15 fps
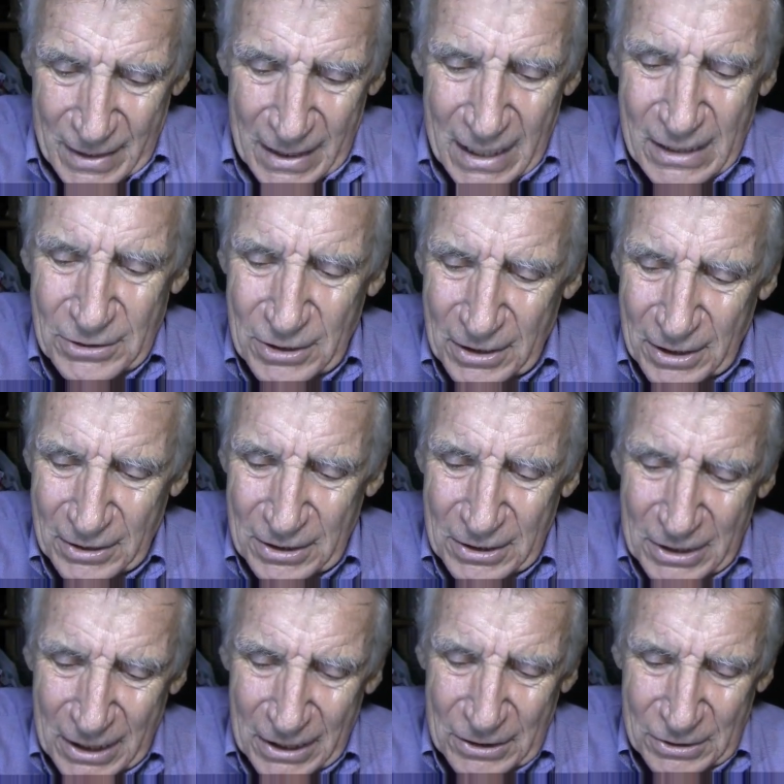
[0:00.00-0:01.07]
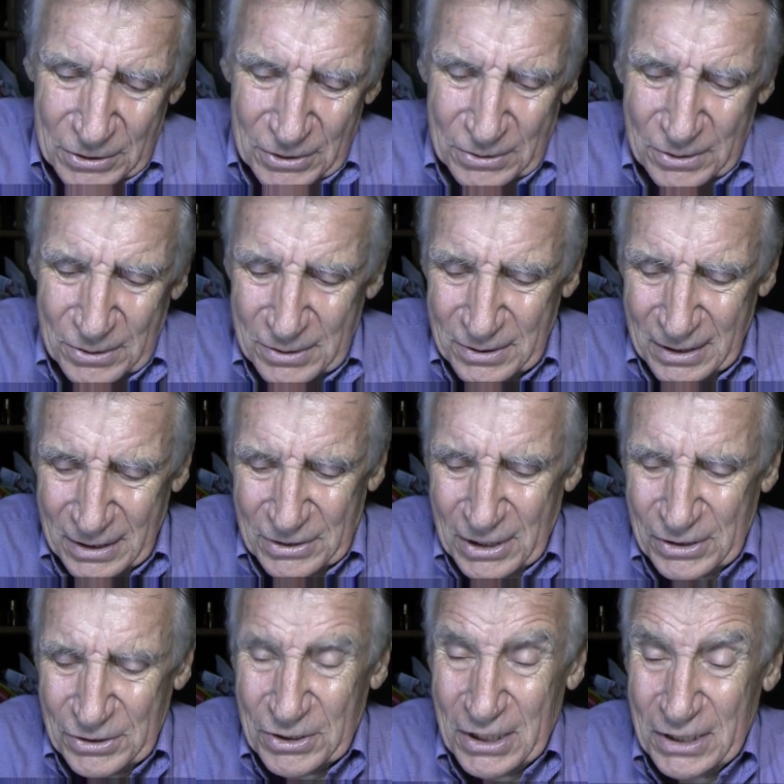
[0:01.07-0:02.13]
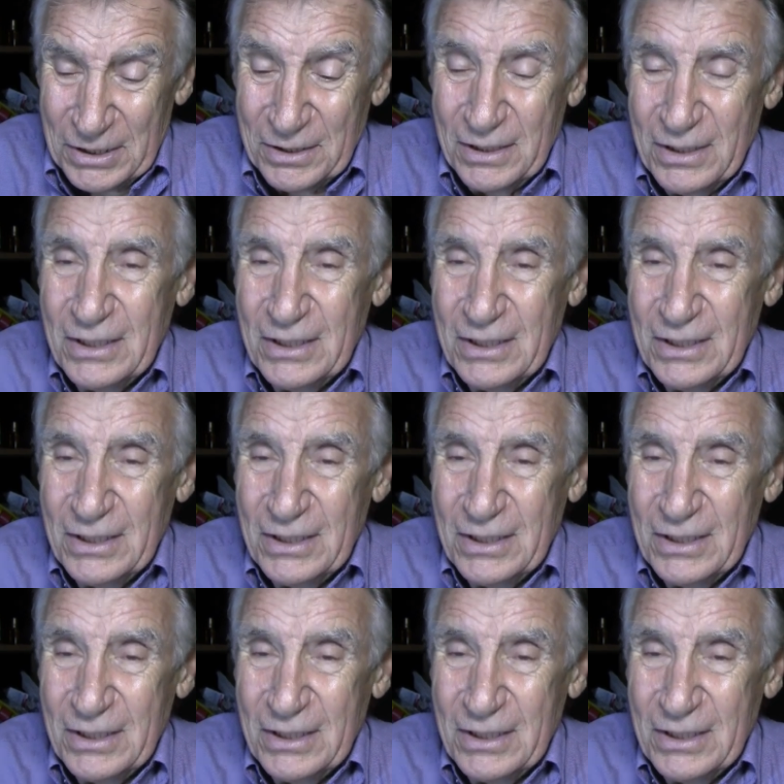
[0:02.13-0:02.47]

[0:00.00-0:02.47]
Here's another dinosaur. As I said,